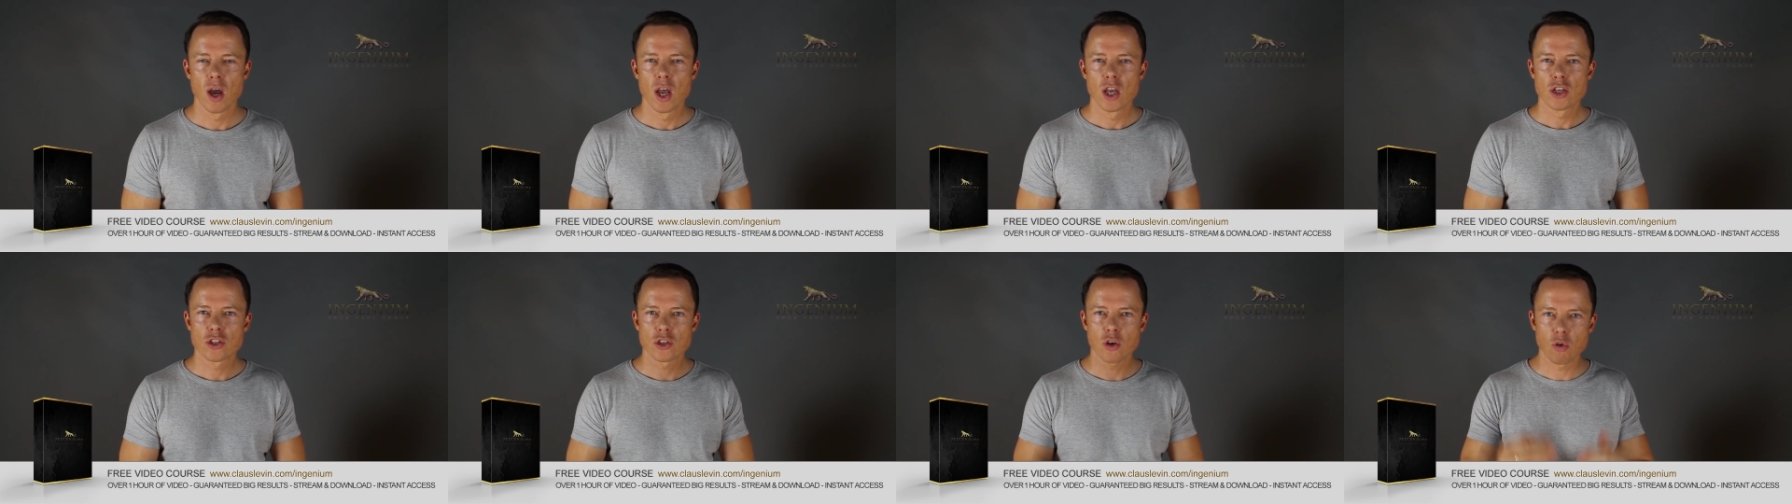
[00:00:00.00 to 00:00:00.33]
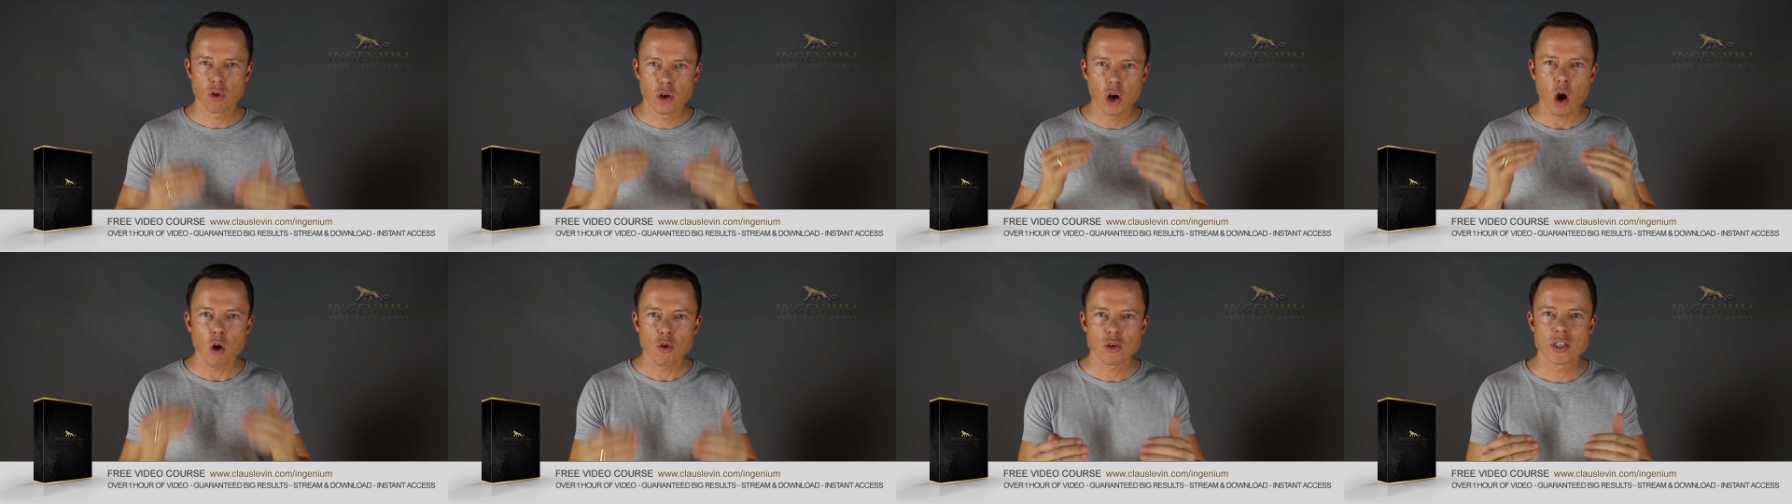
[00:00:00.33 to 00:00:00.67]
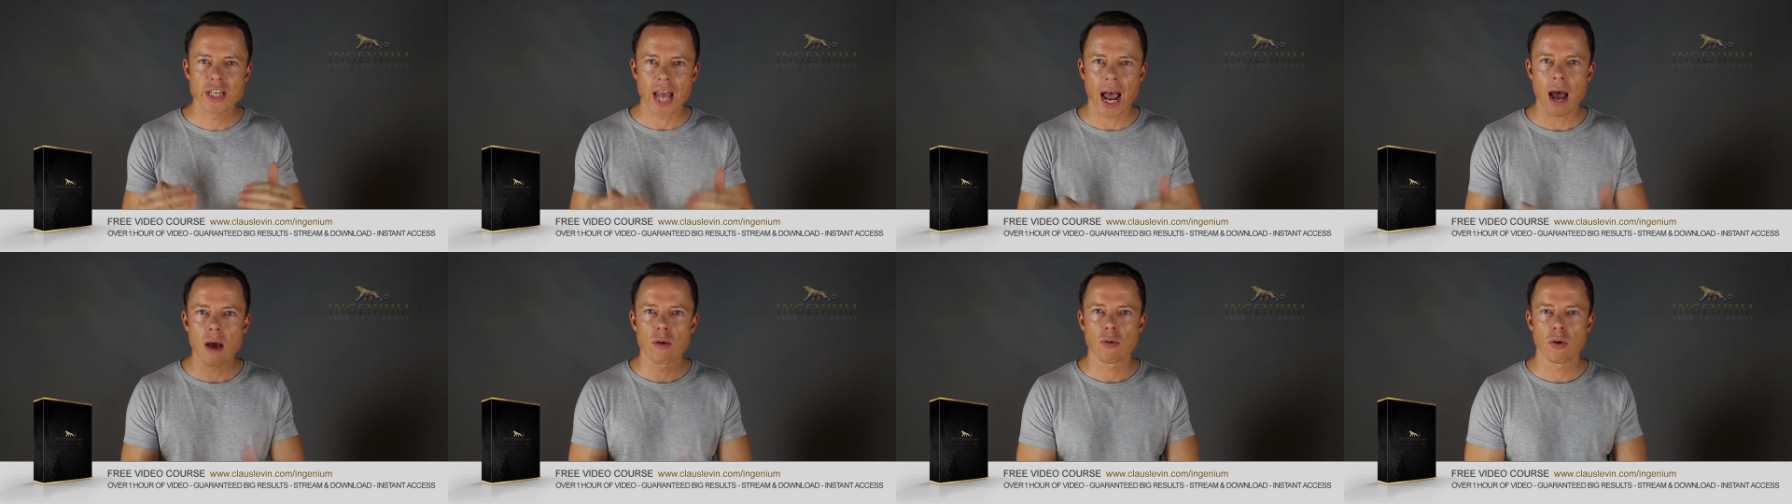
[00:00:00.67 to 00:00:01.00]
So go
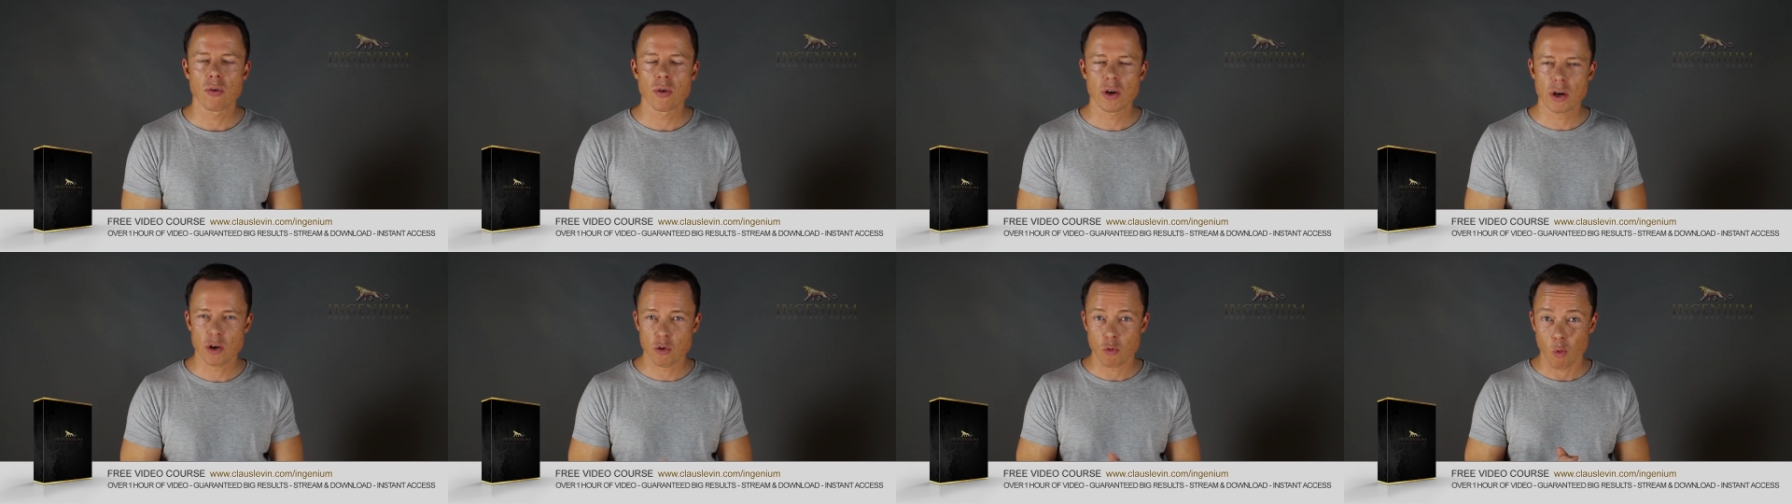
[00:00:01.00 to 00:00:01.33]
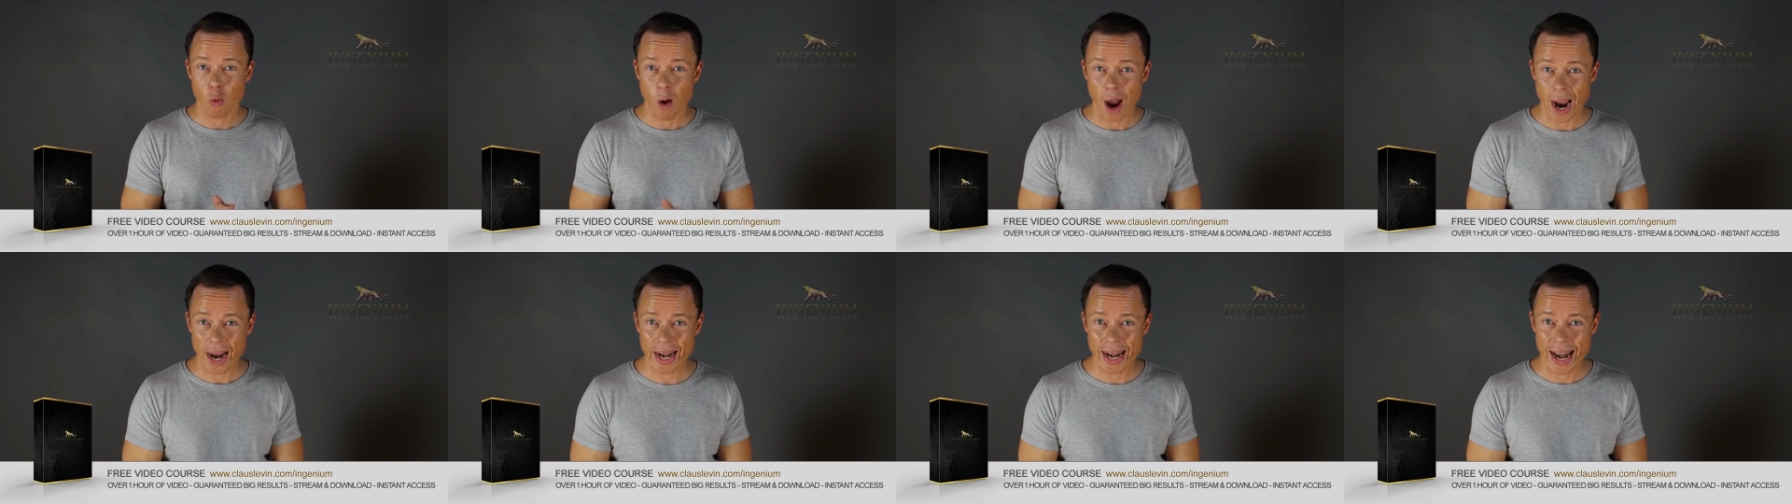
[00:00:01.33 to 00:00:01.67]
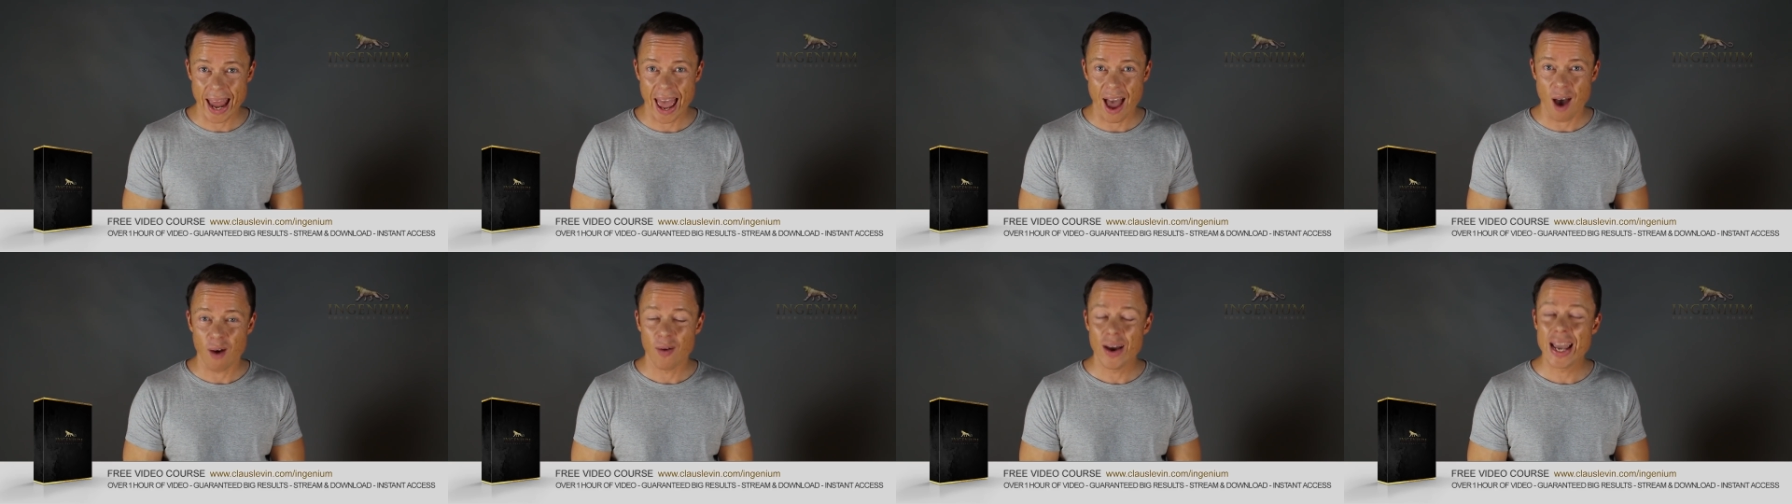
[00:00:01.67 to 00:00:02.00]
download it right
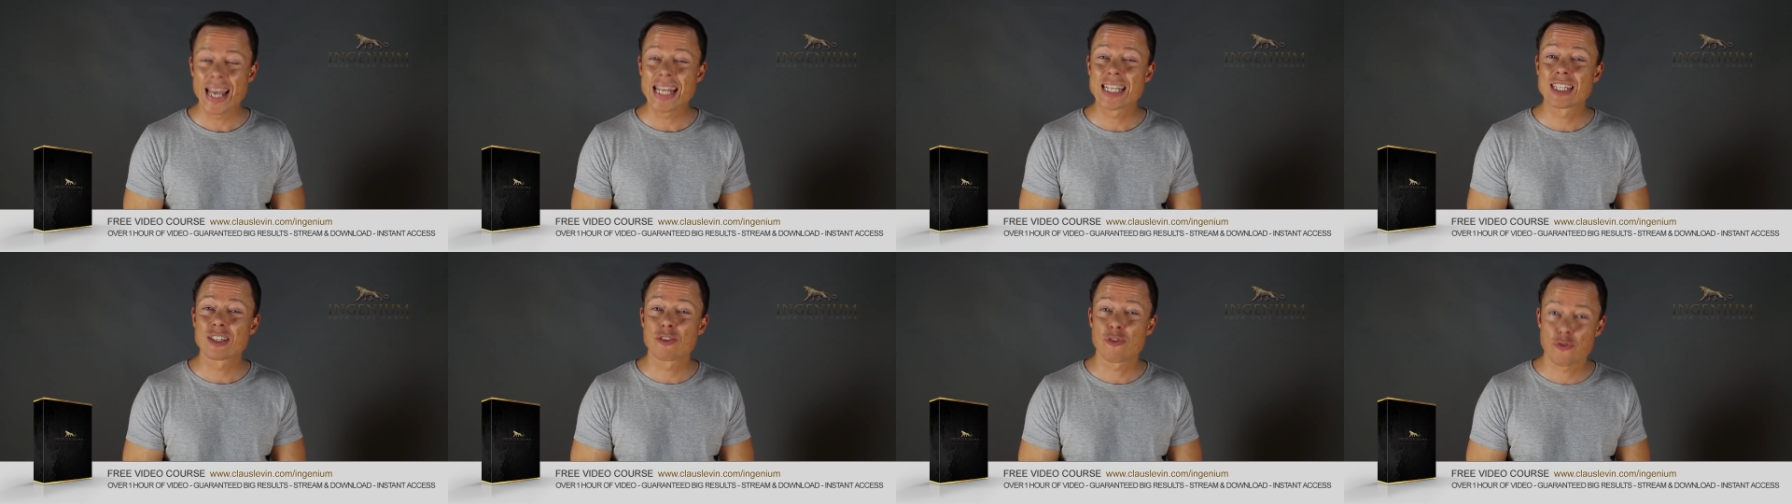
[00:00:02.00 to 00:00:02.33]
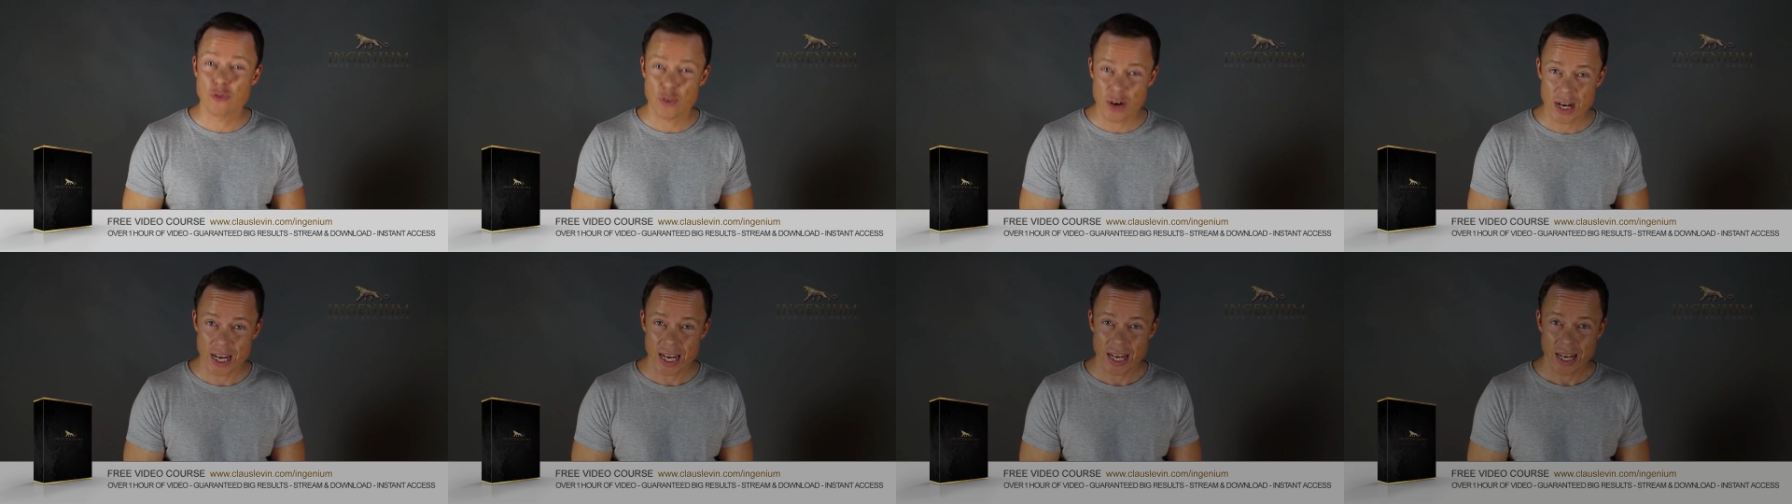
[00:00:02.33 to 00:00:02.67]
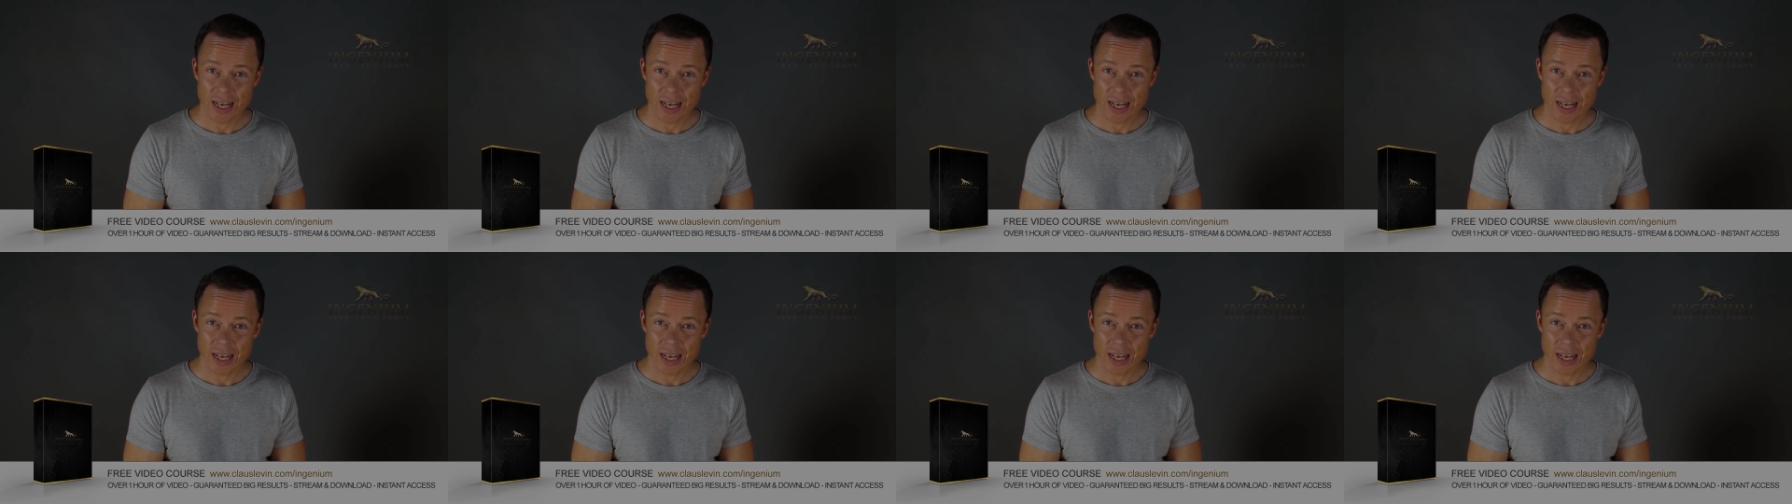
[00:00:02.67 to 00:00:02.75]
now. It's free.